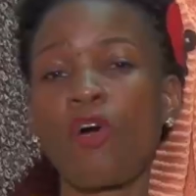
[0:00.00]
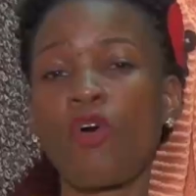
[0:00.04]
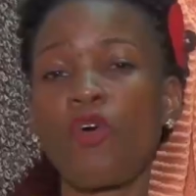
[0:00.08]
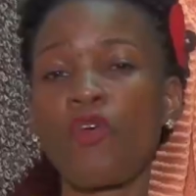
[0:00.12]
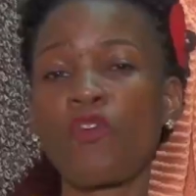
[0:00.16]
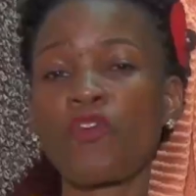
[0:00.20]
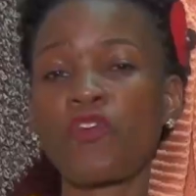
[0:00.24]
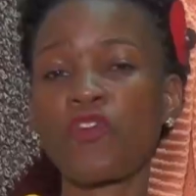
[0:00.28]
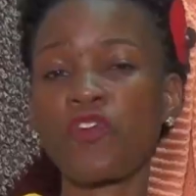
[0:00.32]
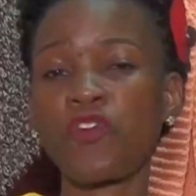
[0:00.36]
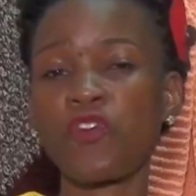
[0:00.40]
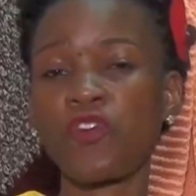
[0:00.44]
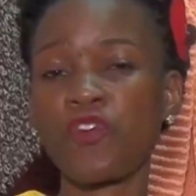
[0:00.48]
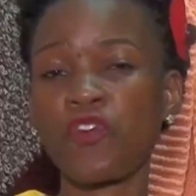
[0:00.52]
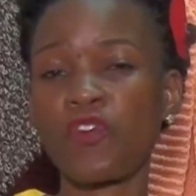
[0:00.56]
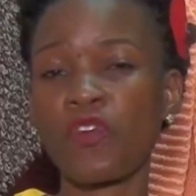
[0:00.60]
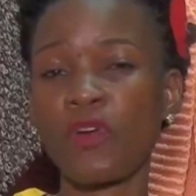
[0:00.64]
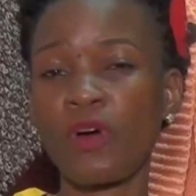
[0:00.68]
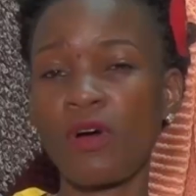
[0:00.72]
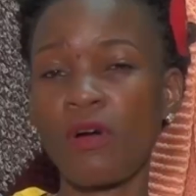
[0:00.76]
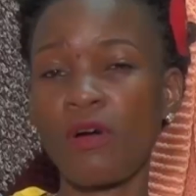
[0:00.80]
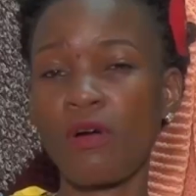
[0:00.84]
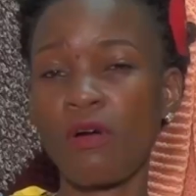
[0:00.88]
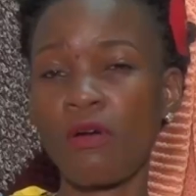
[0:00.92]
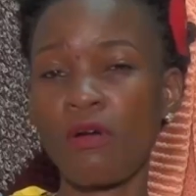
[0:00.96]
of
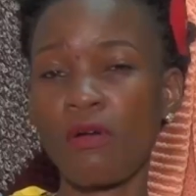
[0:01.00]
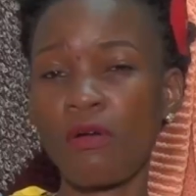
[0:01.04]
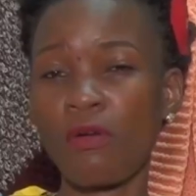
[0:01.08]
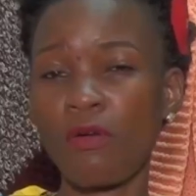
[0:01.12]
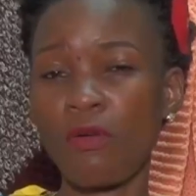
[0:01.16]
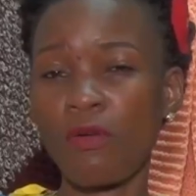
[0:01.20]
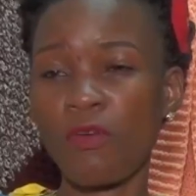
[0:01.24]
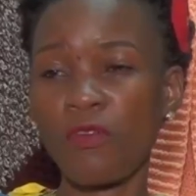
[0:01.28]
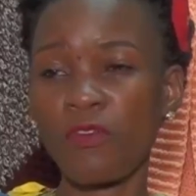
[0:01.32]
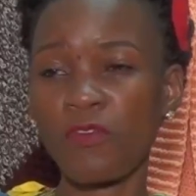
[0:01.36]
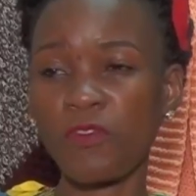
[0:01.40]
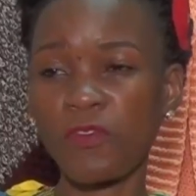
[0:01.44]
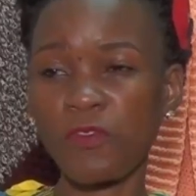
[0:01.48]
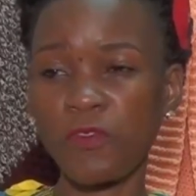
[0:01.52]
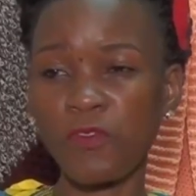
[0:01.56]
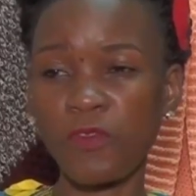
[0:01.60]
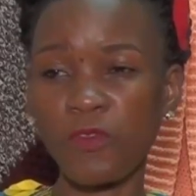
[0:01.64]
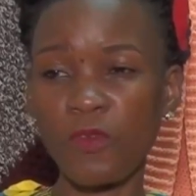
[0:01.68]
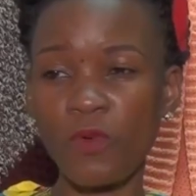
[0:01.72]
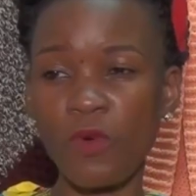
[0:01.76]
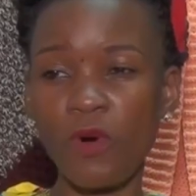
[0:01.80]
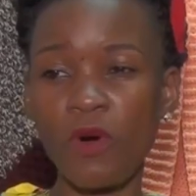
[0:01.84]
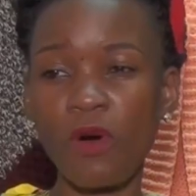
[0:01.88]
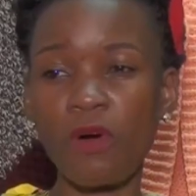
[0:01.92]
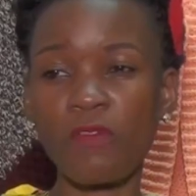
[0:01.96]
Of,
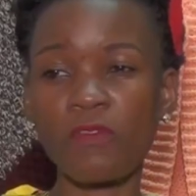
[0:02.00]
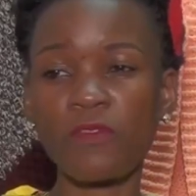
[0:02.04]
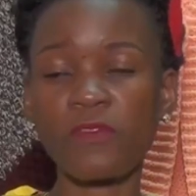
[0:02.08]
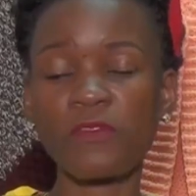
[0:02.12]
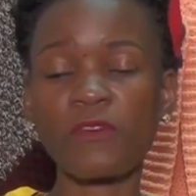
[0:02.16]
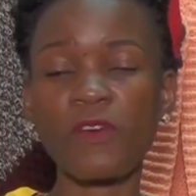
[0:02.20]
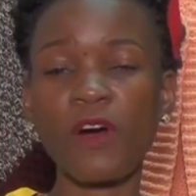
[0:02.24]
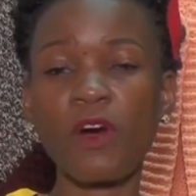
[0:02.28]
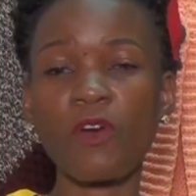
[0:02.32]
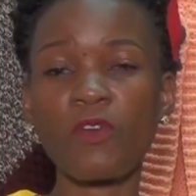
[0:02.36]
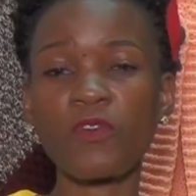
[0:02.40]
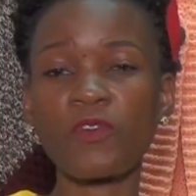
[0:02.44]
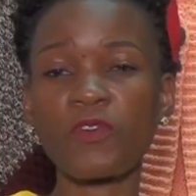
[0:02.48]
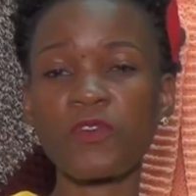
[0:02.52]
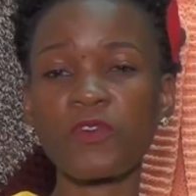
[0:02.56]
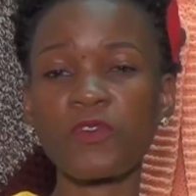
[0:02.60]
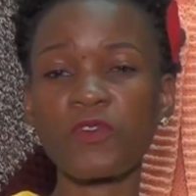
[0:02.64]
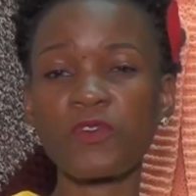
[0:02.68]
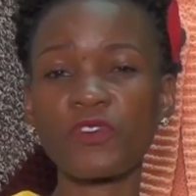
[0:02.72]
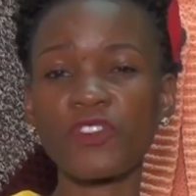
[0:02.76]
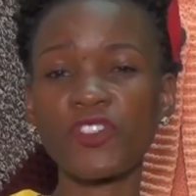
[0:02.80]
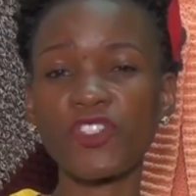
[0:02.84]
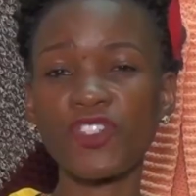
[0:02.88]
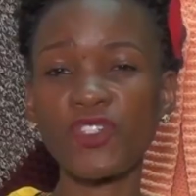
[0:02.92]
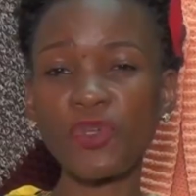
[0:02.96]
of, of
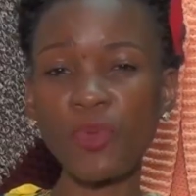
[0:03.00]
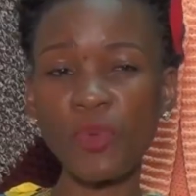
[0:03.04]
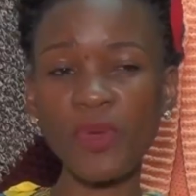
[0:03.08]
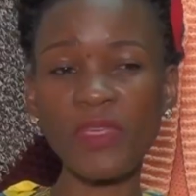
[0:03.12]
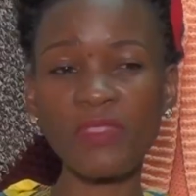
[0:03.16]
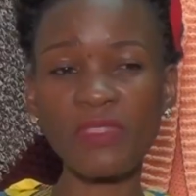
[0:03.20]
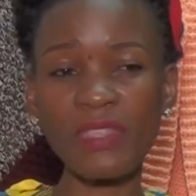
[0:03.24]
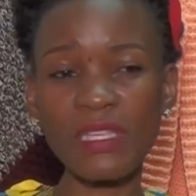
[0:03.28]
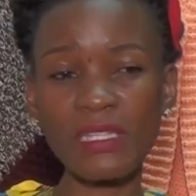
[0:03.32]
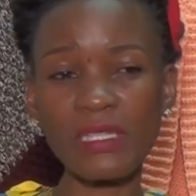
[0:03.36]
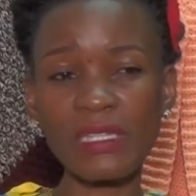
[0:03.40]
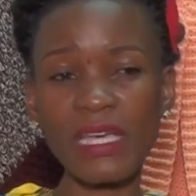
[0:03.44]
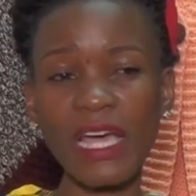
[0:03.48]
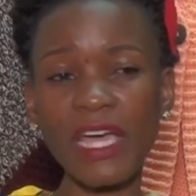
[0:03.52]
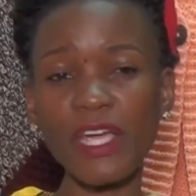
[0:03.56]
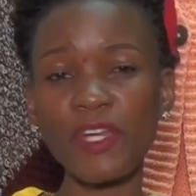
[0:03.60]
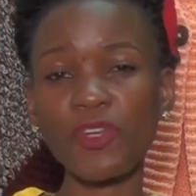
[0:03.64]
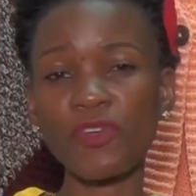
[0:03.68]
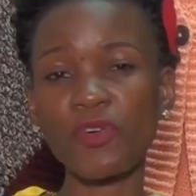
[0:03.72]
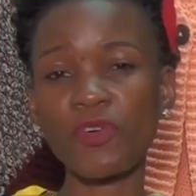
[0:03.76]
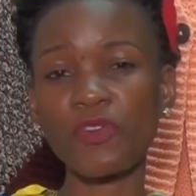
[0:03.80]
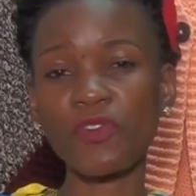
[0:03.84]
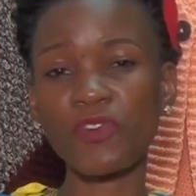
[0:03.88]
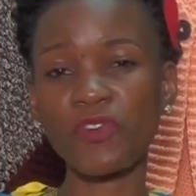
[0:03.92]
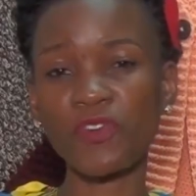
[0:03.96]
doing this
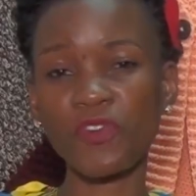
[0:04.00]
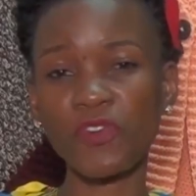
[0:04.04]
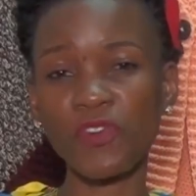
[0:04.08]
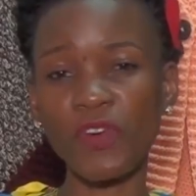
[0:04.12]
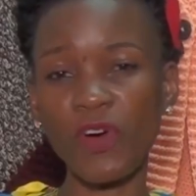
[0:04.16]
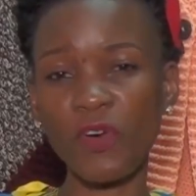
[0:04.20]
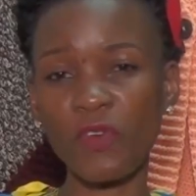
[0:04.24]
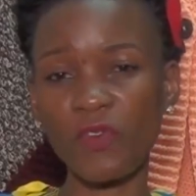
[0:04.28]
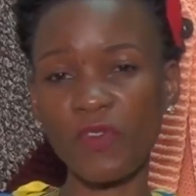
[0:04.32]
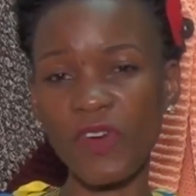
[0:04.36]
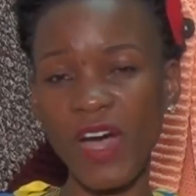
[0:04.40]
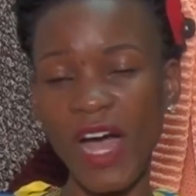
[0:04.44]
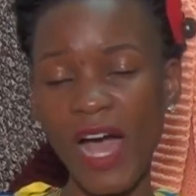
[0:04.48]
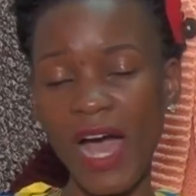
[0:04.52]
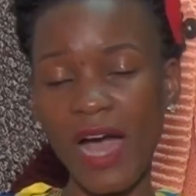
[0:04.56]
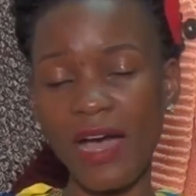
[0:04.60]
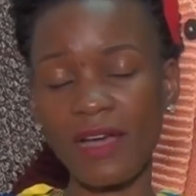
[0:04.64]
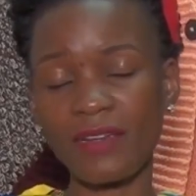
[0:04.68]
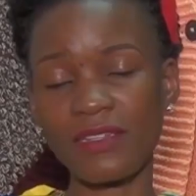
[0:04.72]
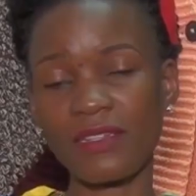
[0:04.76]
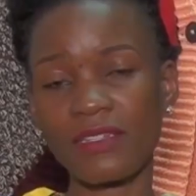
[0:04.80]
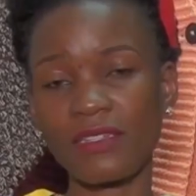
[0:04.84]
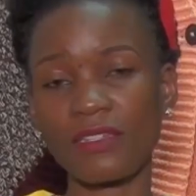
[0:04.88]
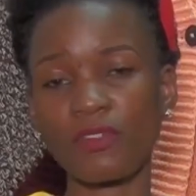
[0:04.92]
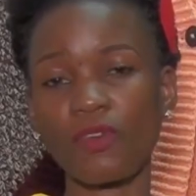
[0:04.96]
kind of, of
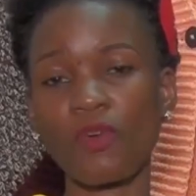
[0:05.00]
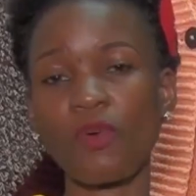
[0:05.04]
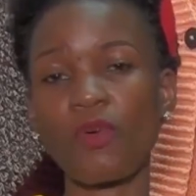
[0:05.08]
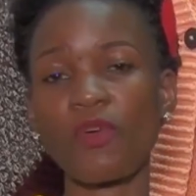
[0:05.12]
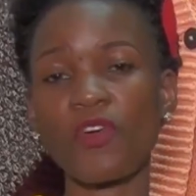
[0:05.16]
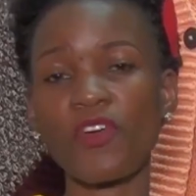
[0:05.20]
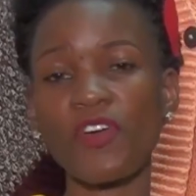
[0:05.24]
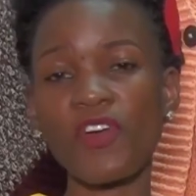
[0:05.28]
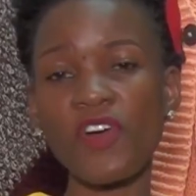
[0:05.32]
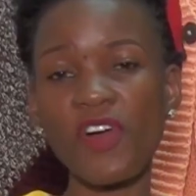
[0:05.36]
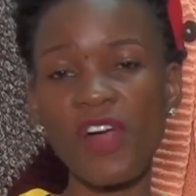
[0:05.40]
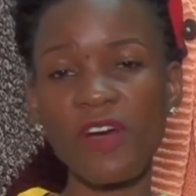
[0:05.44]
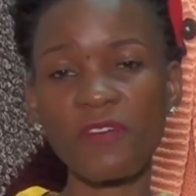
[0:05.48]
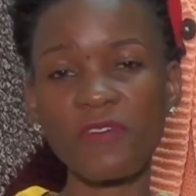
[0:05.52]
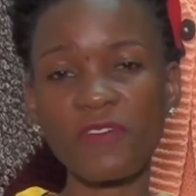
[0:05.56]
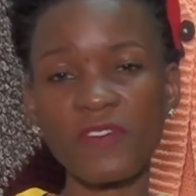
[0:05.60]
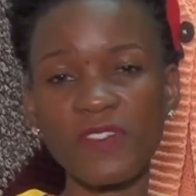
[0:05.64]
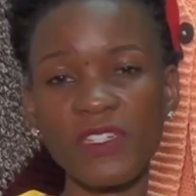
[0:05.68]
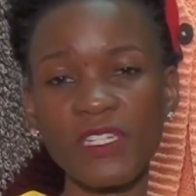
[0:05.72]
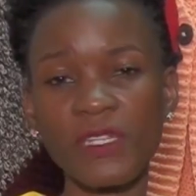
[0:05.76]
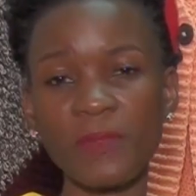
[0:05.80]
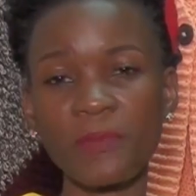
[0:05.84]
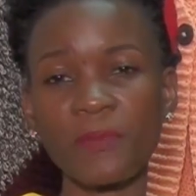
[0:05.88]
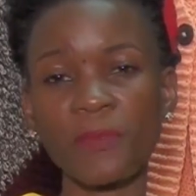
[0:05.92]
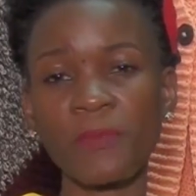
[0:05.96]
art or
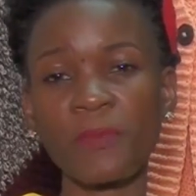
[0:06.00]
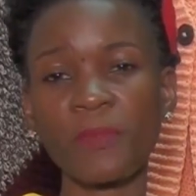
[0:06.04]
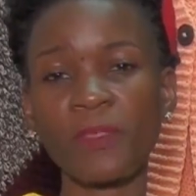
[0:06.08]
craft